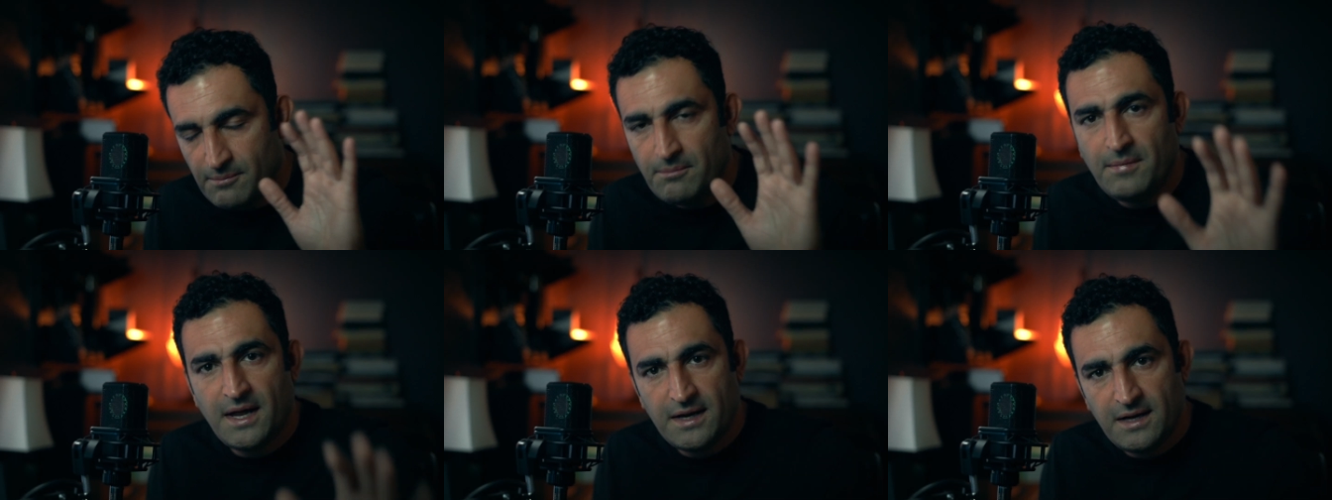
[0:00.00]

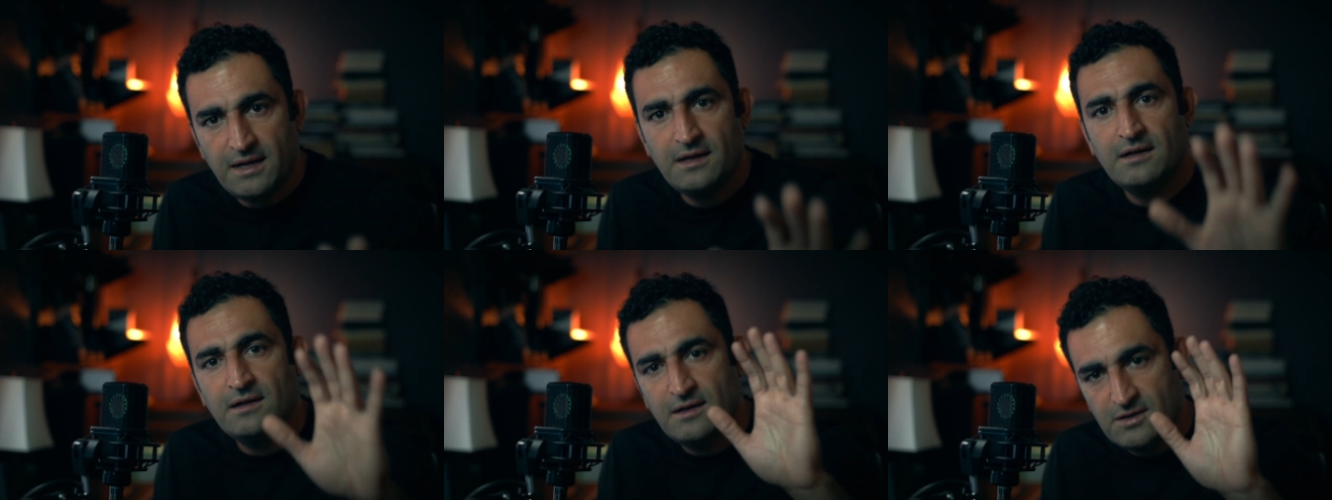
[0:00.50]
many
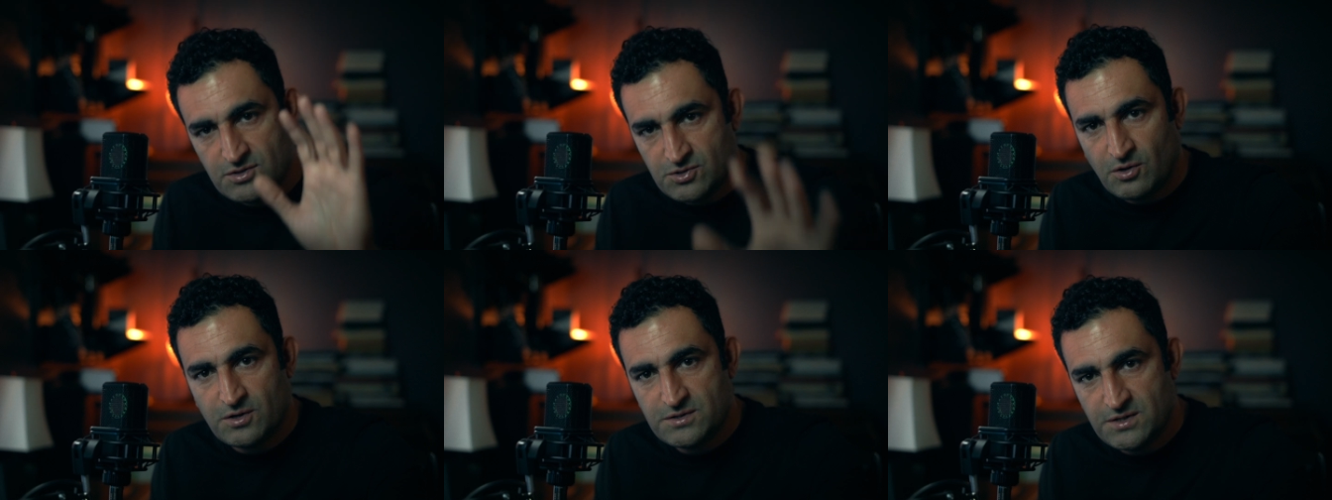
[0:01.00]

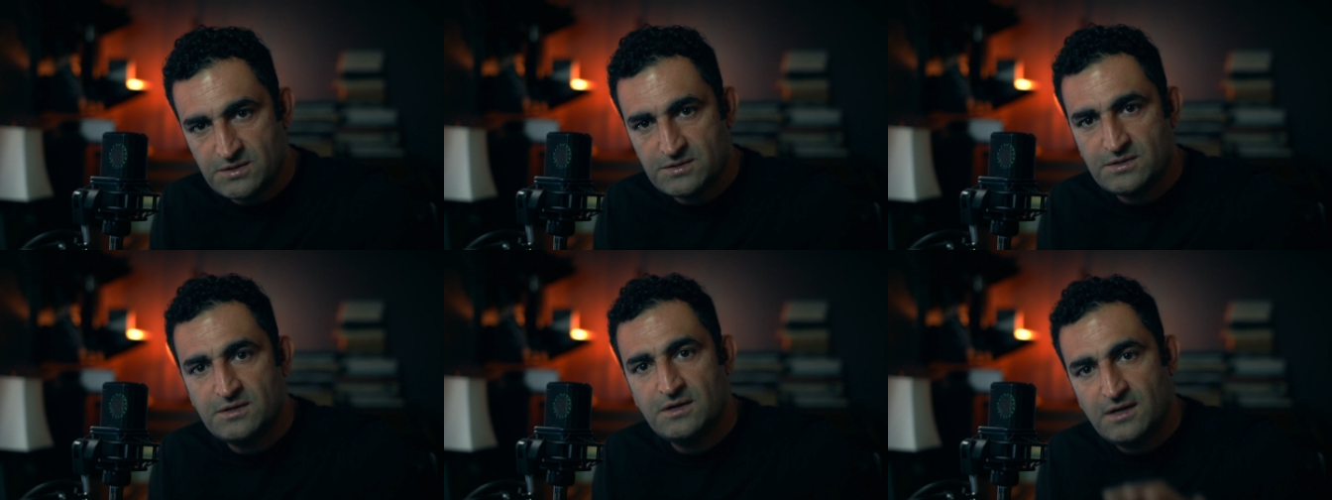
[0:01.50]

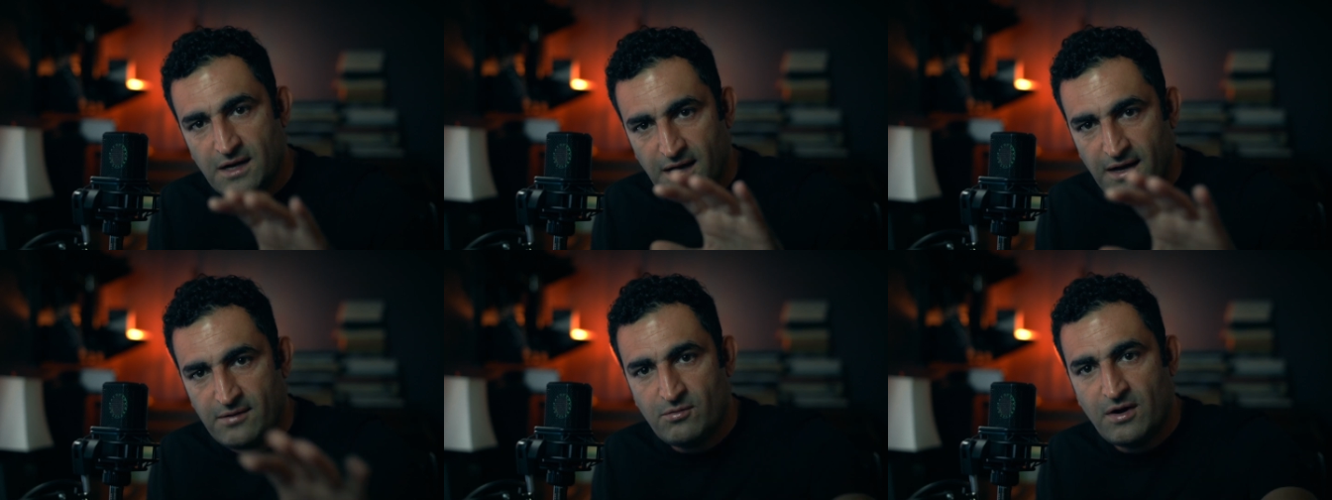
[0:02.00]
sources
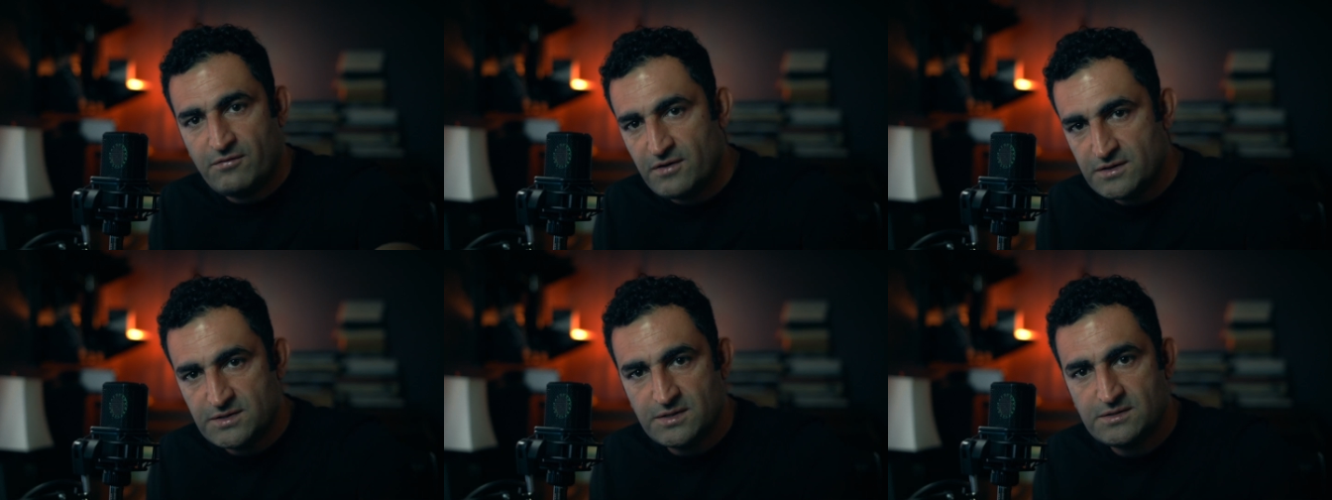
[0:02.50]
and
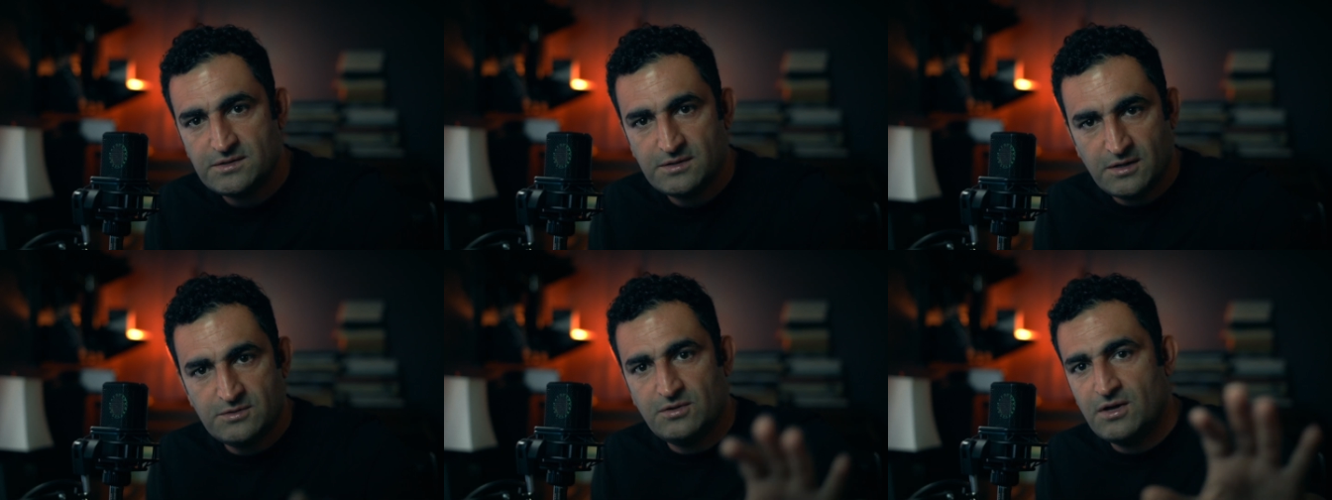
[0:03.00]
references
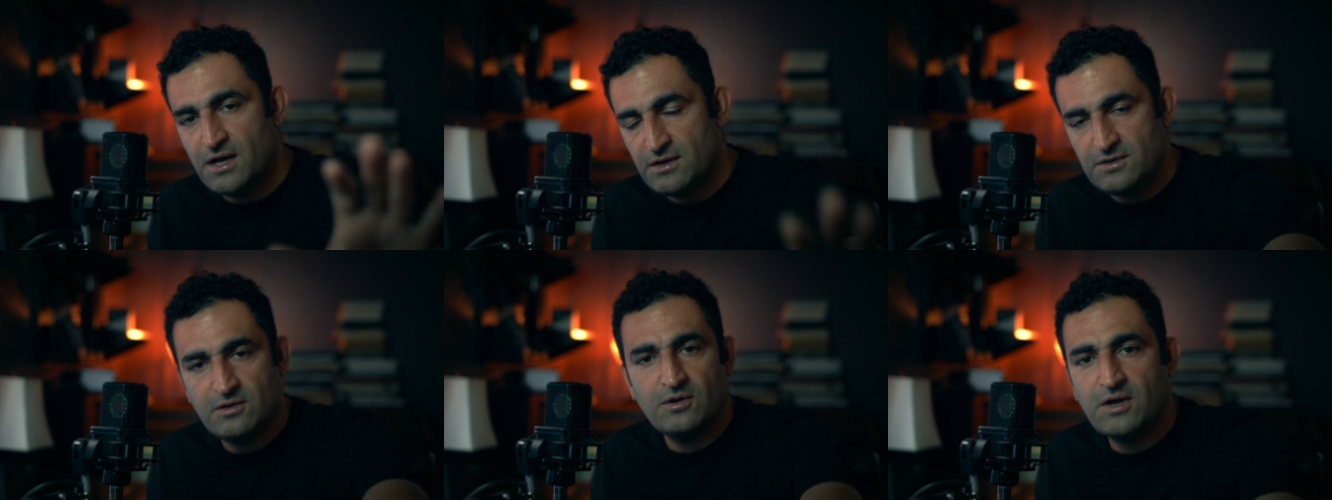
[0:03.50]
that you
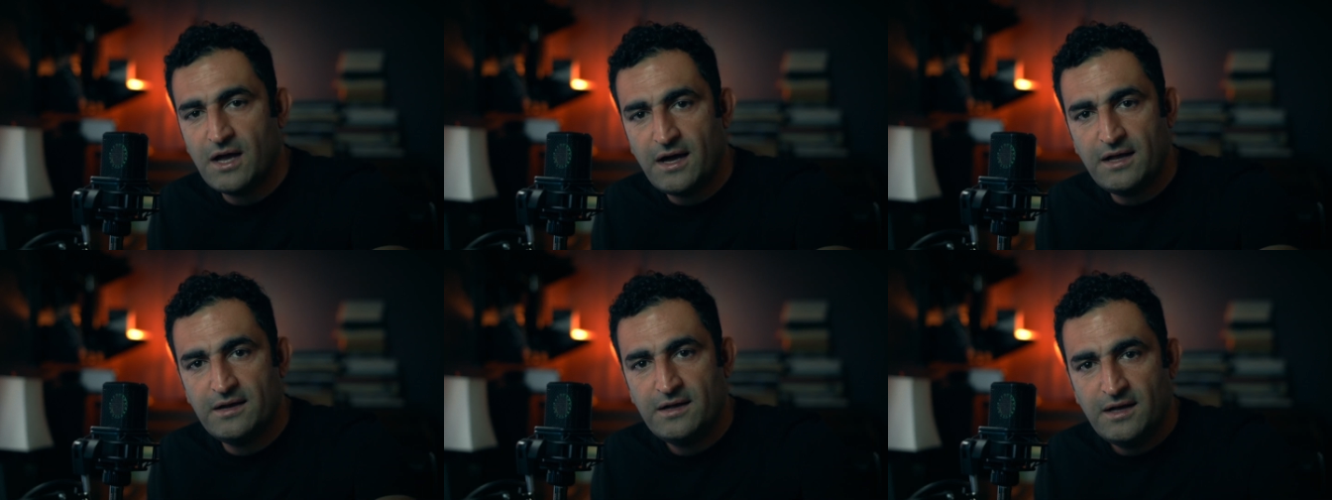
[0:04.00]
can look
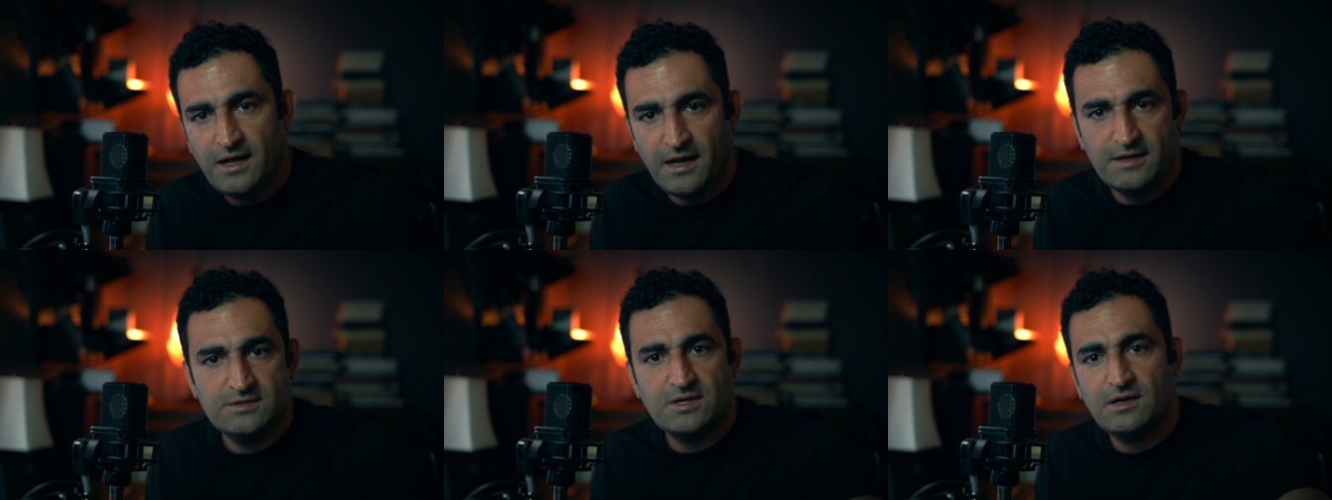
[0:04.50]
at
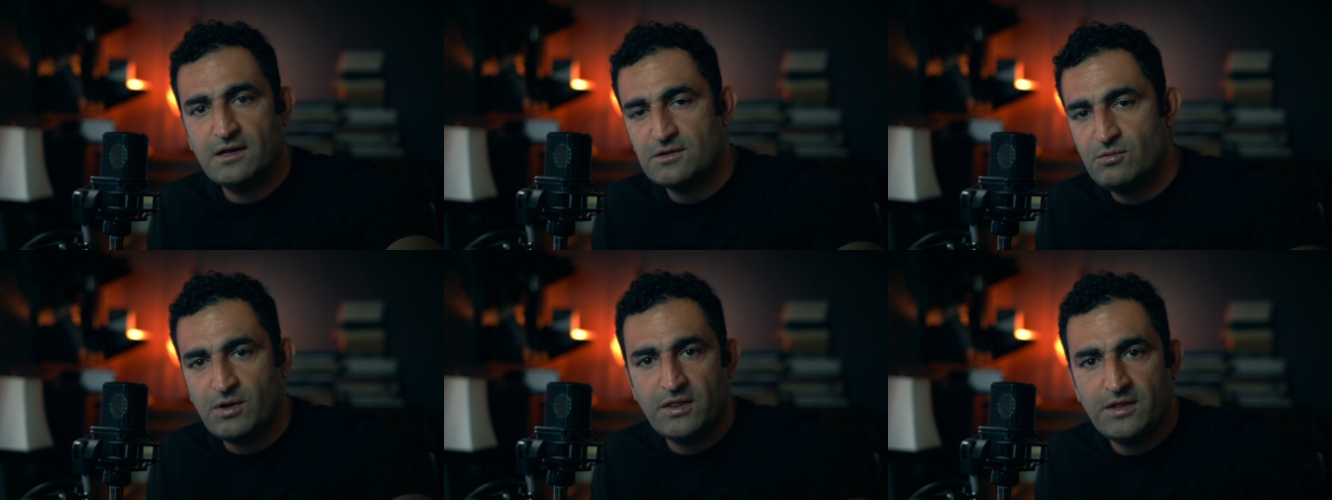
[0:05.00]
and
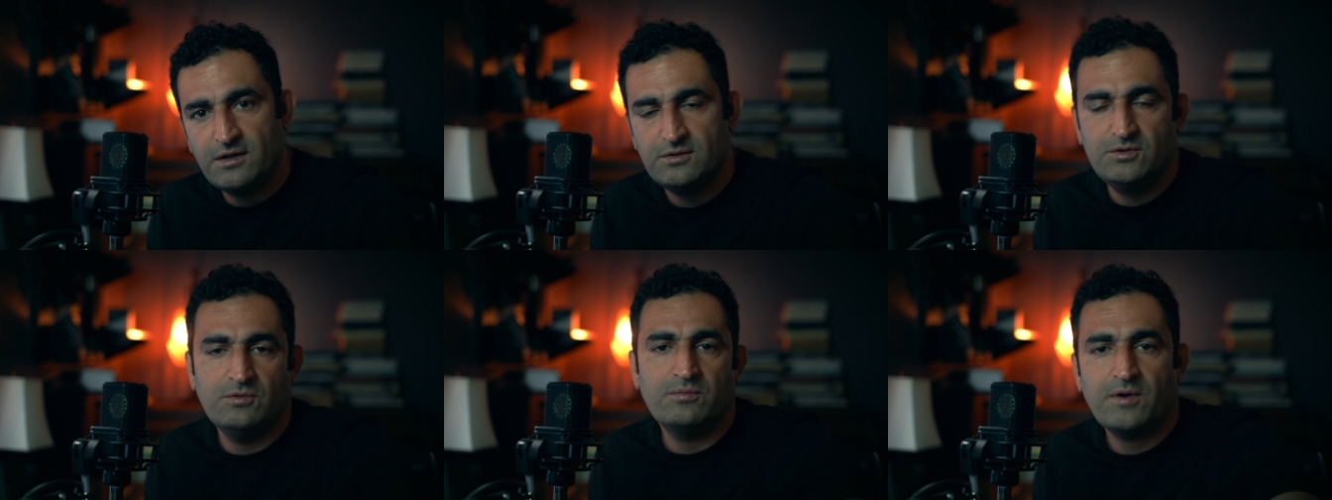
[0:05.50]
select one
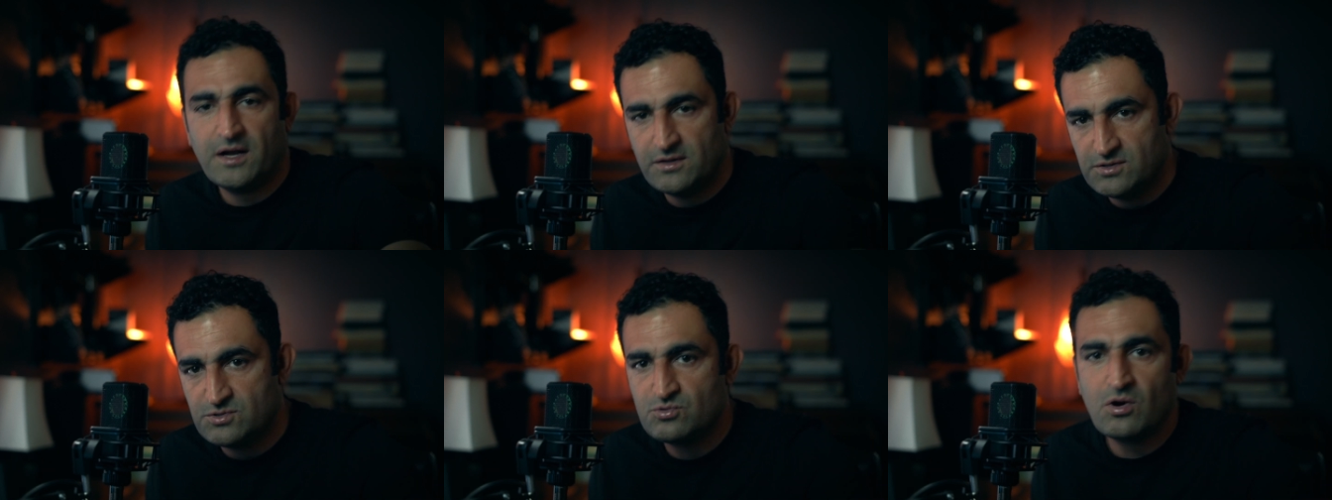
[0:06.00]
thing to
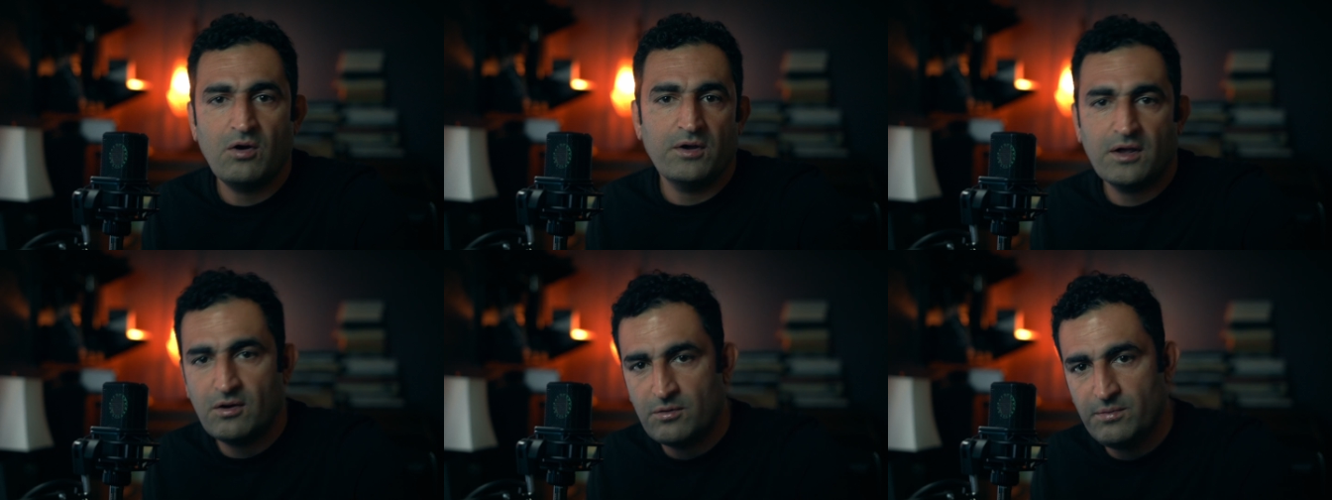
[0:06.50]
practice
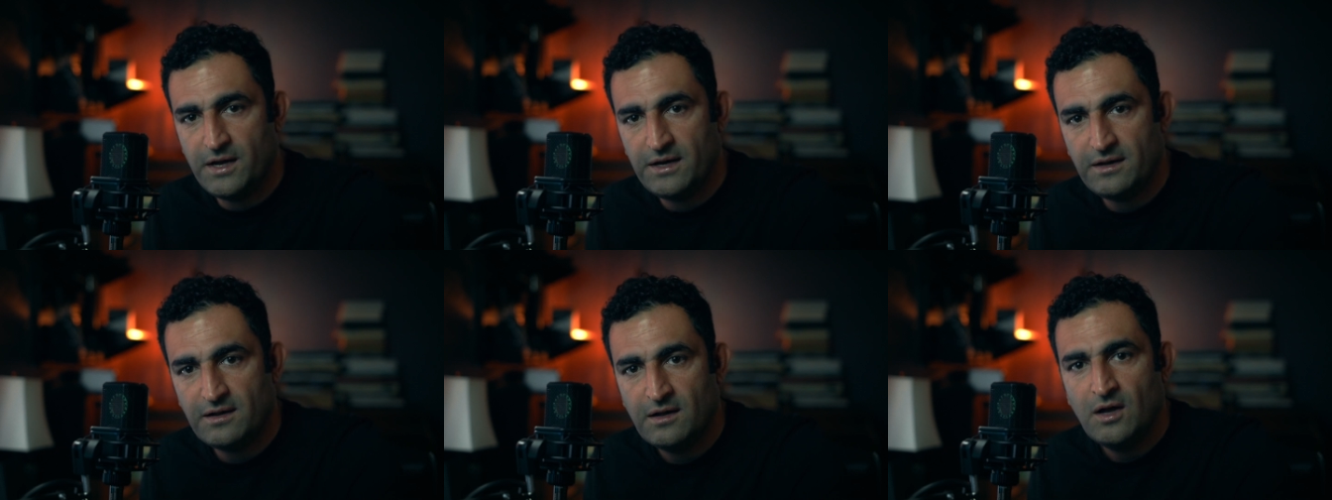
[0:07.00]
drawing or
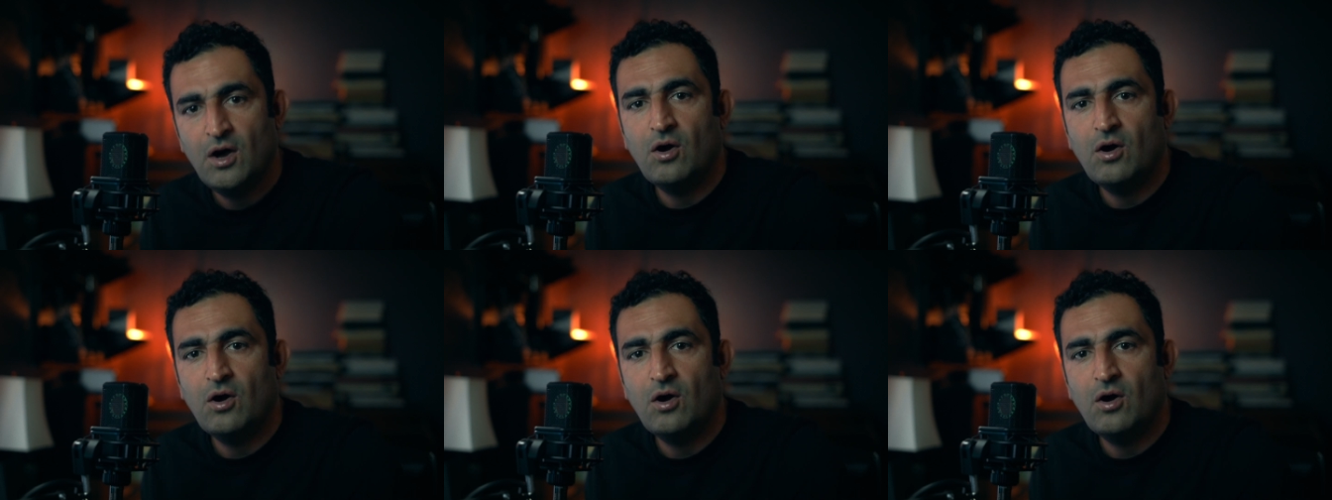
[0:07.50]
painting.